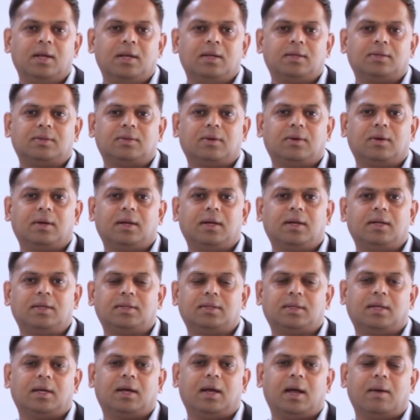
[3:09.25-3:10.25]
So it
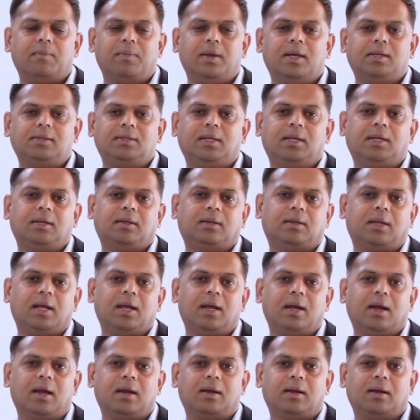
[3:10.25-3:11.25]
is an amazing
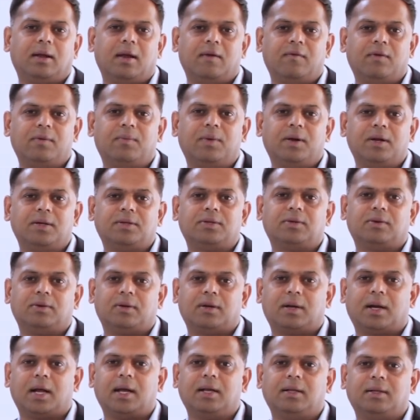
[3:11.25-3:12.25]
thing, and everybody
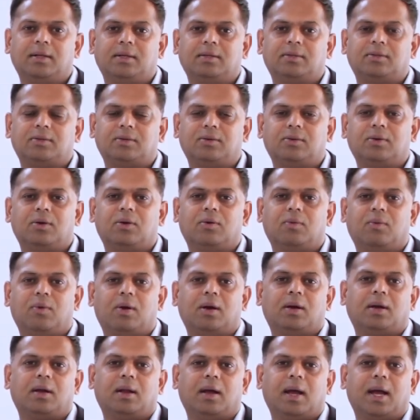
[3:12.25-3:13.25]
should try this to know
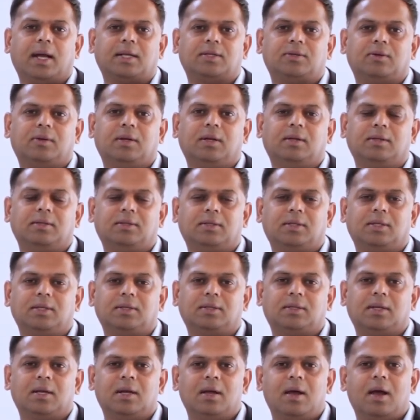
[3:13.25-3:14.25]
what actually is
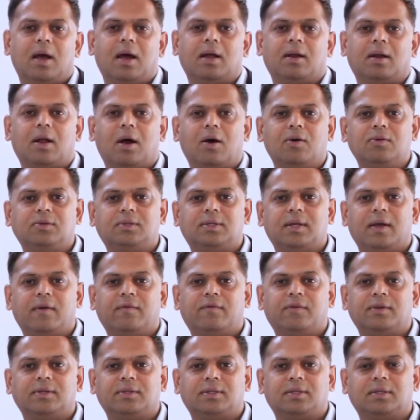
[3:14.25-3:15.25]
this and how
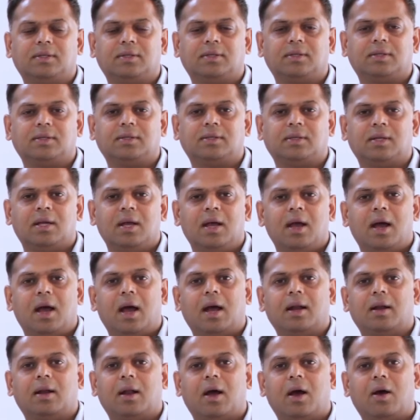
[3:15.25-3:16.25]
safe is this
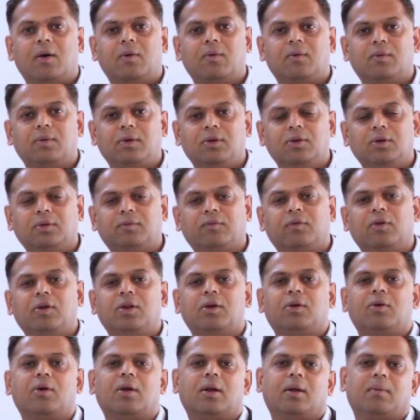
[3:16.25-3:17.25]
and how youthful
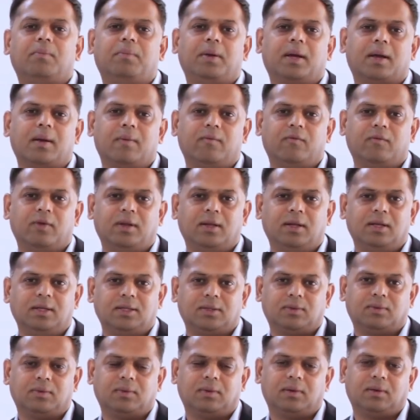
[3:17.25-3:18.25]
you're going to become with
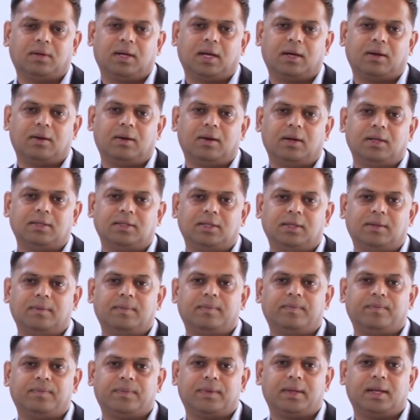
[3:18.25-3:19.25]
this technology.
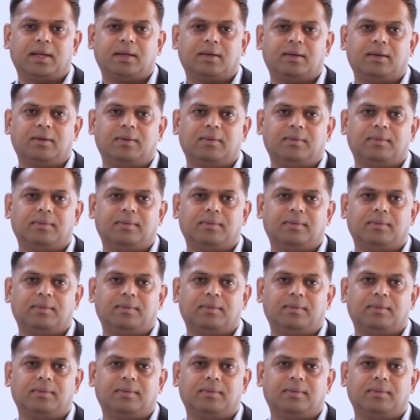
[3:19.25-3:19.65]
Thank you.